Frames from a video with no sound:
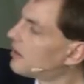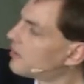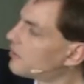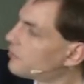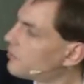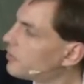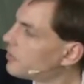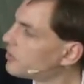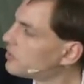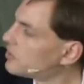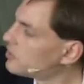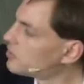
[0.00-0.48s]

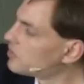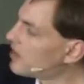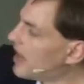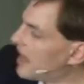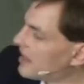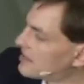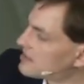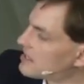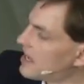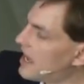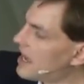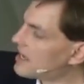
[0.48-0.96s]
for
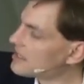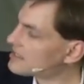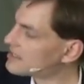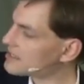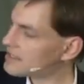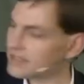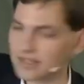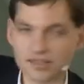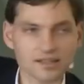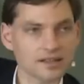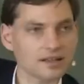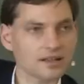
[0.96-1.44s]

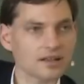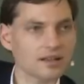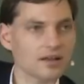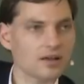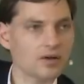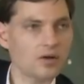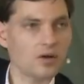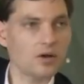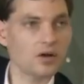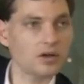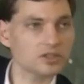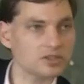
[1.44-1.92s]
uxx,
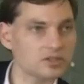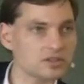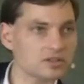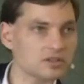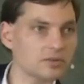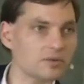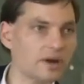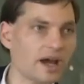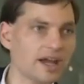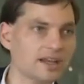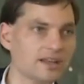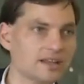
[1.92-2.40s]
also
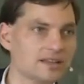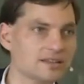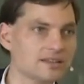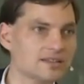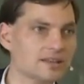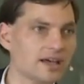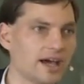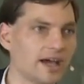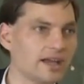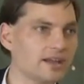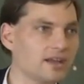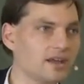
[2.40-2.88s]
the right-hand
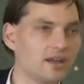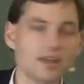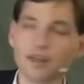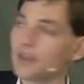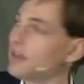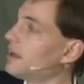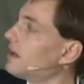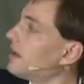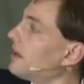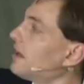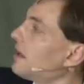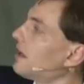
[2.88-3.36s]
side.
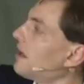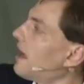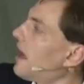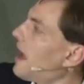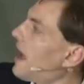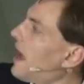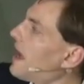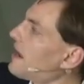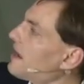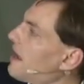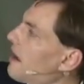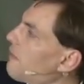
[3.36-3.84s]

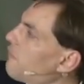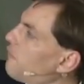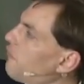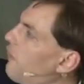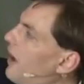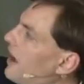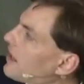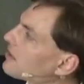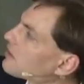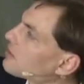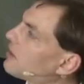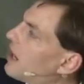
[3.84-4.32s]
And I
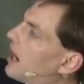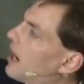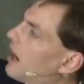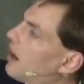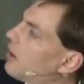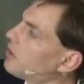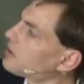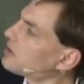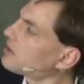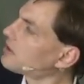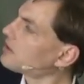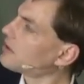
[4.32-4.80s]
factor
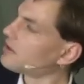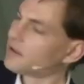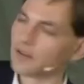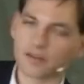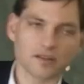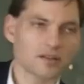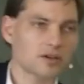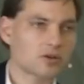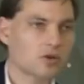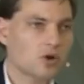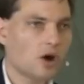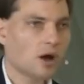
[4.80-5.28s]
out
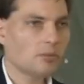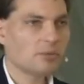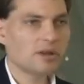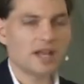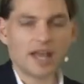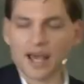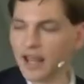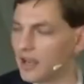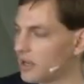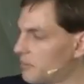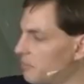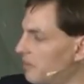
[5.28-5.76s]
the
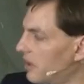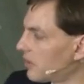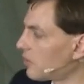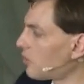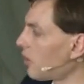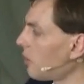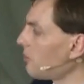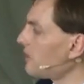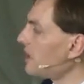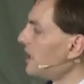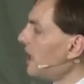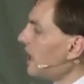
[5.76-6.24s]
common
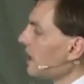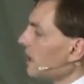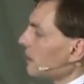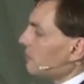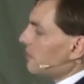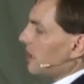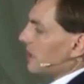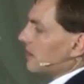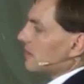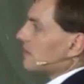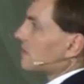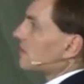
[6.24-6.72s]

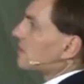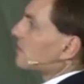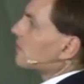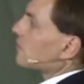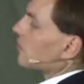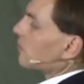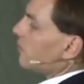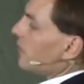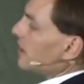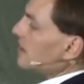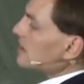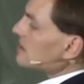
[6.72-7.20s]
elements.
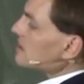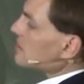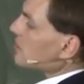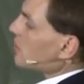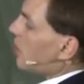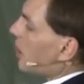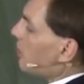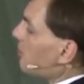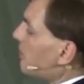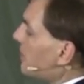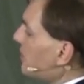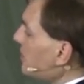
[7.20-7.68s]
So what is
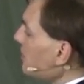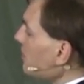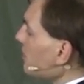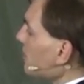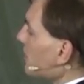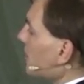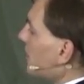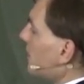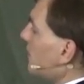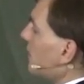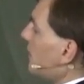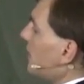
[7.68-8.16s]
common?
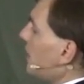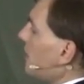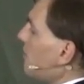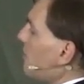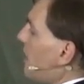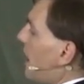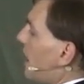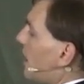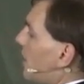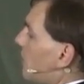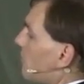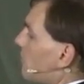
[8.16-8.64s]
And then I
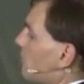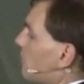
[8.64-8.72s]
make a